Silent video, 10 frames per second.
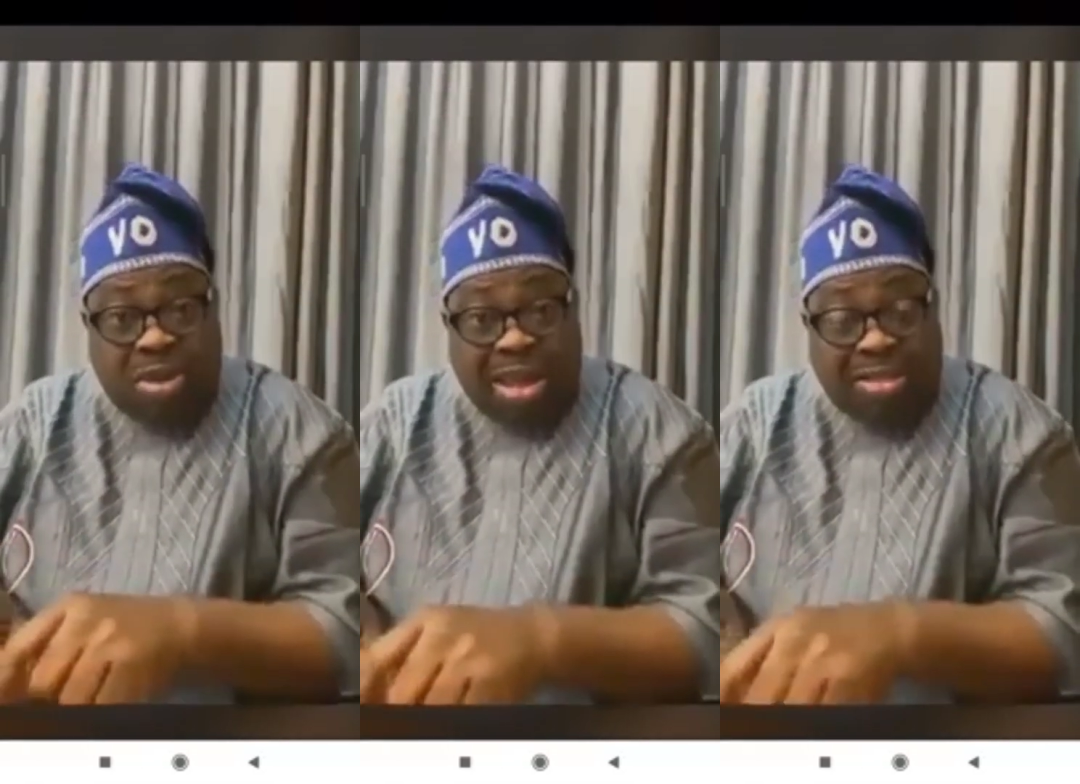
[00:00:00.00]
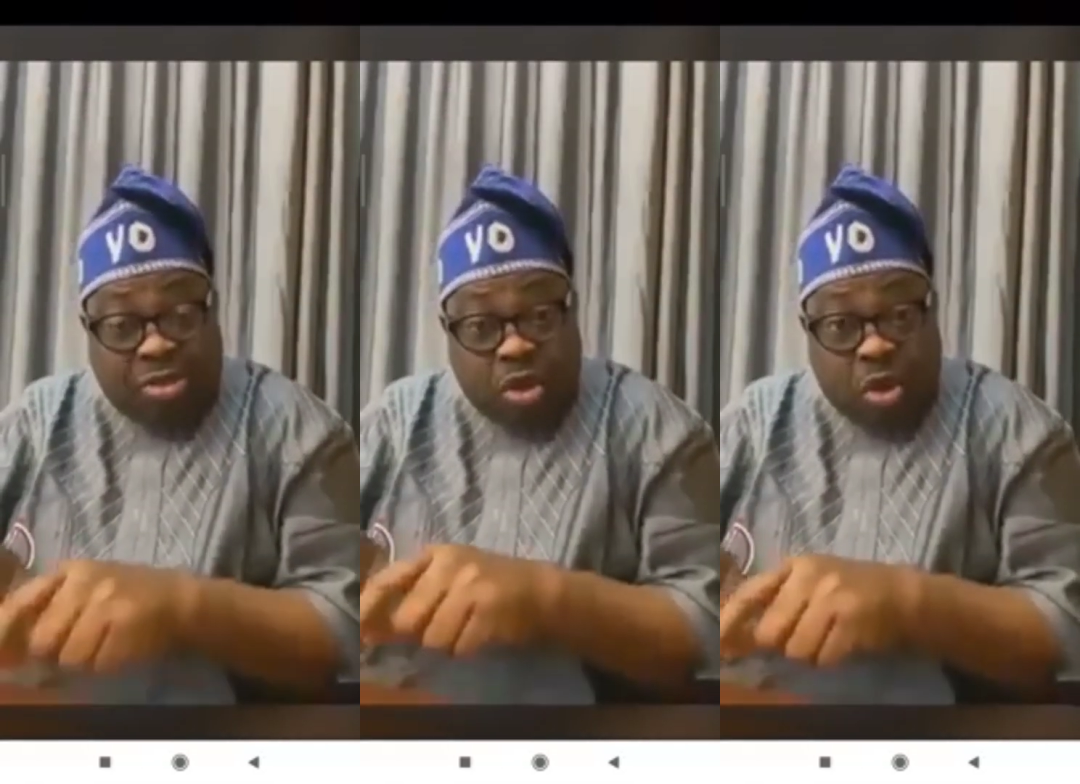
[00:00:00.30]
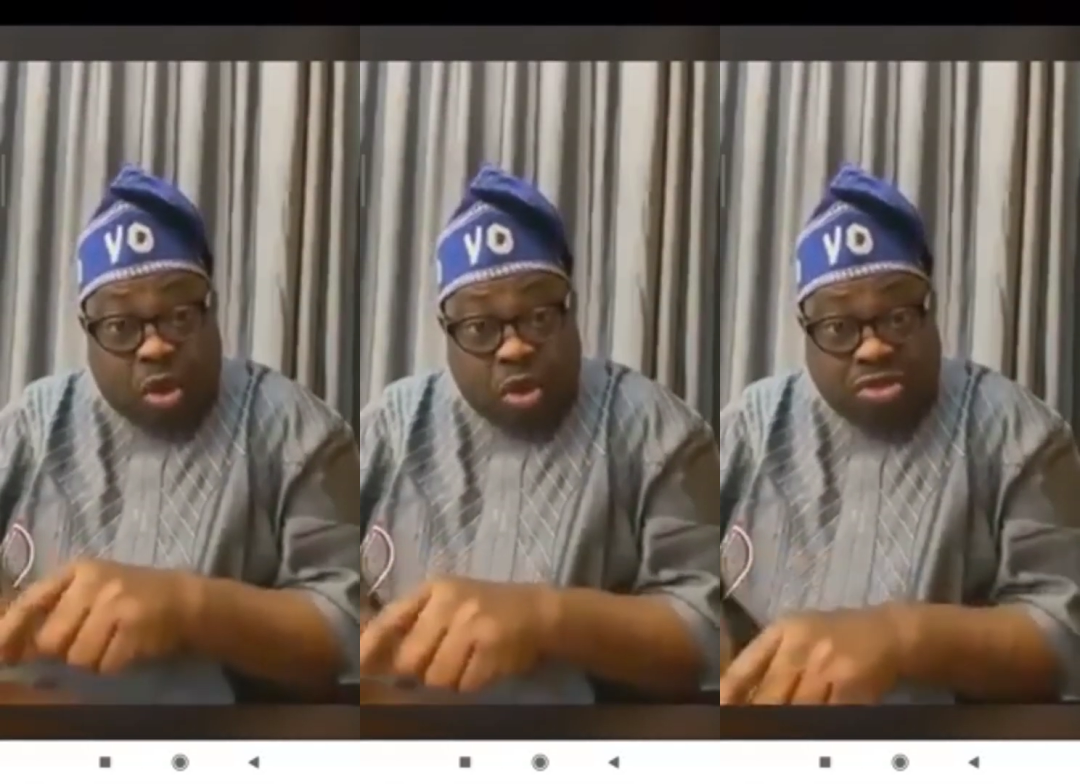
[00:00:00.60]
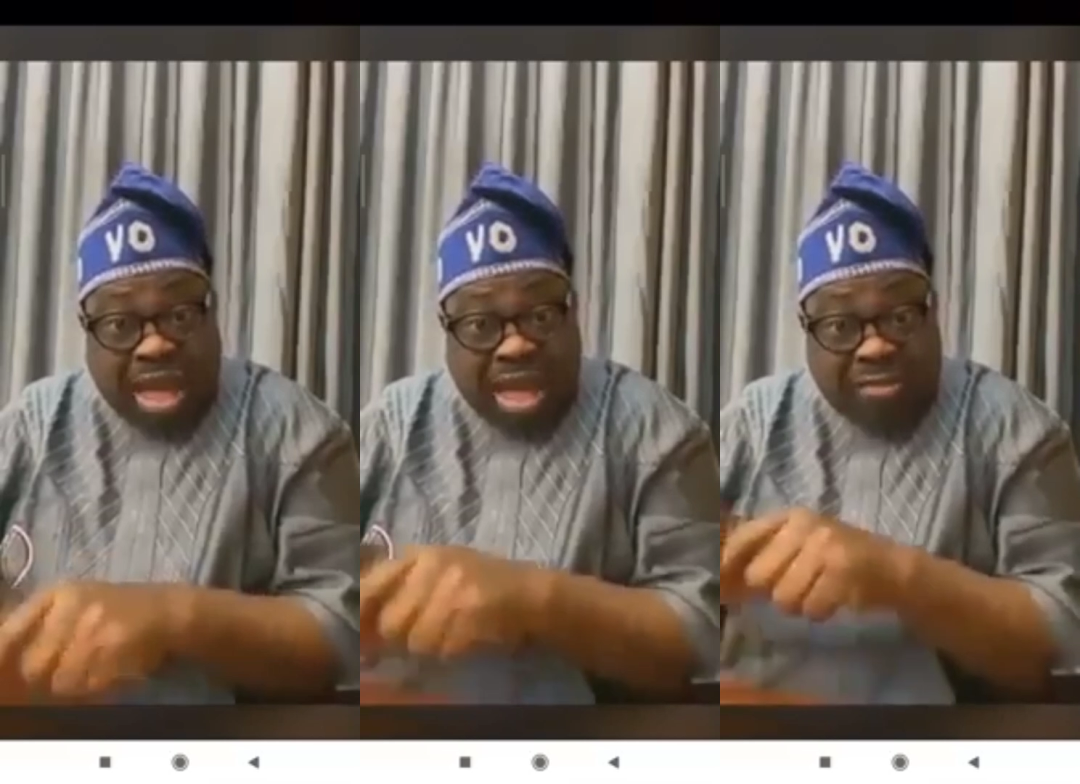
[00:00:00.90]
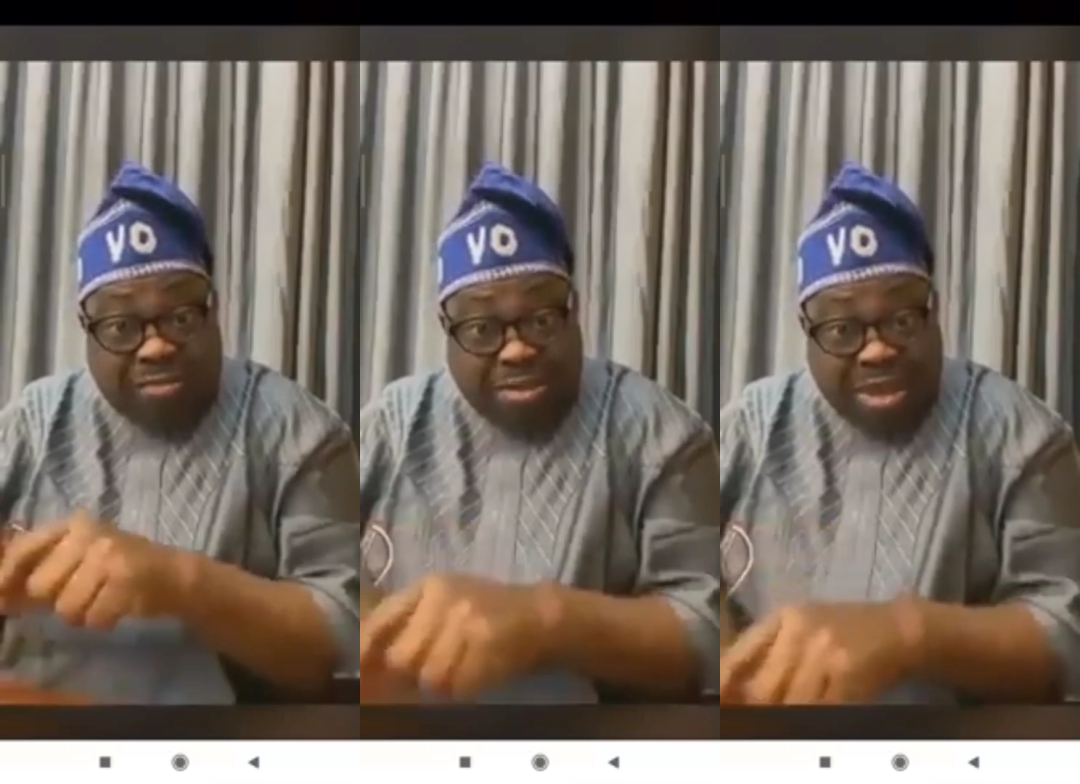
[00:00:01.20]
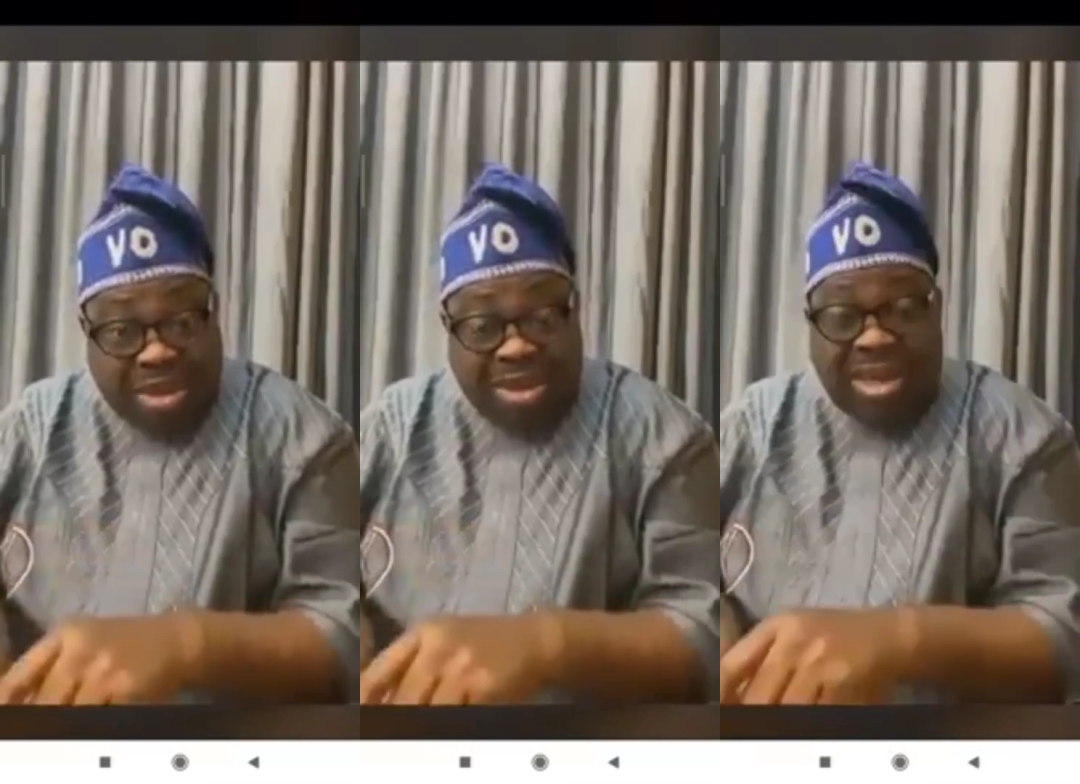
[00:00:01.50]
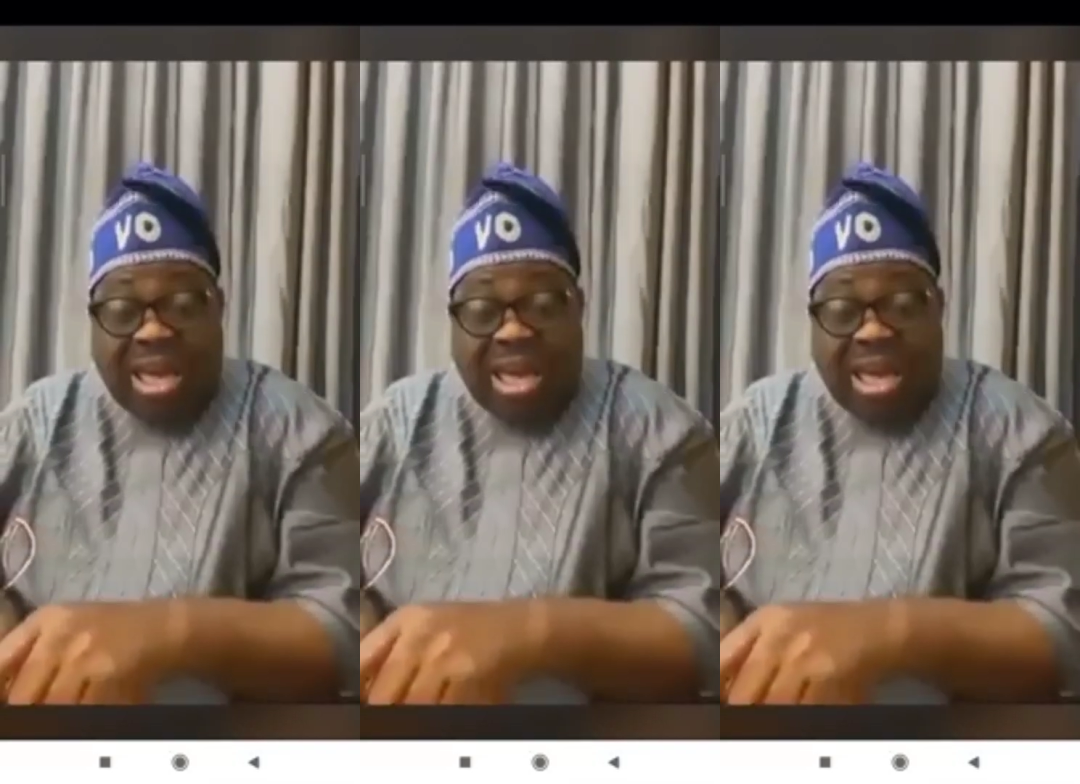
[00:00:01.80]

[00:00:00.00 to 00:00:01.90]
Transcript: There is no country I have been,